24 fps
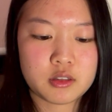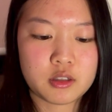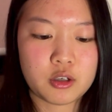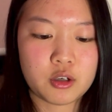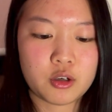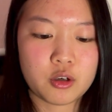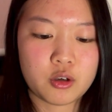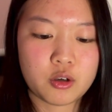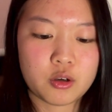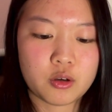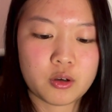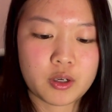
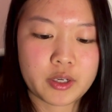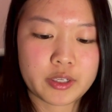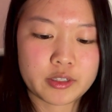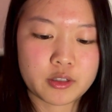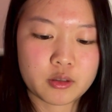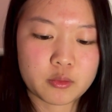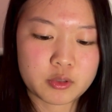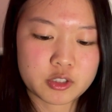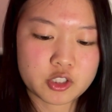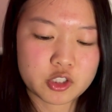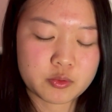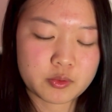Oh, I know
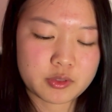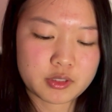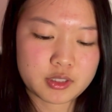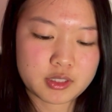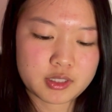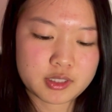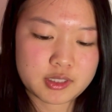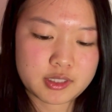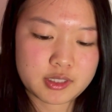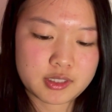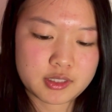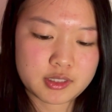which one
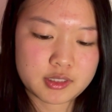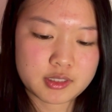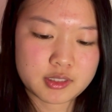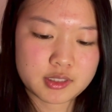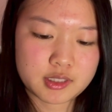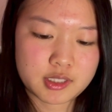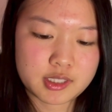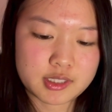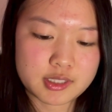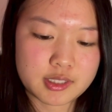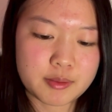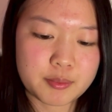this is
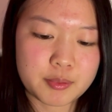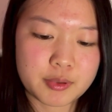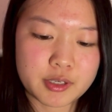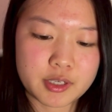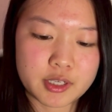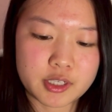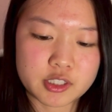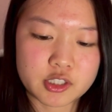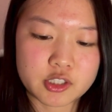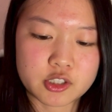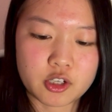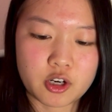because I put a
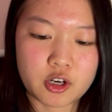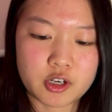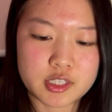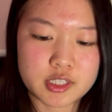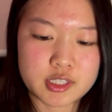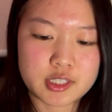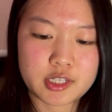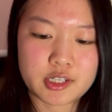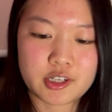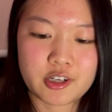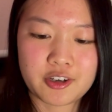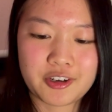star
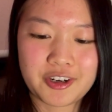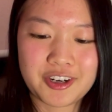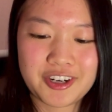sticker.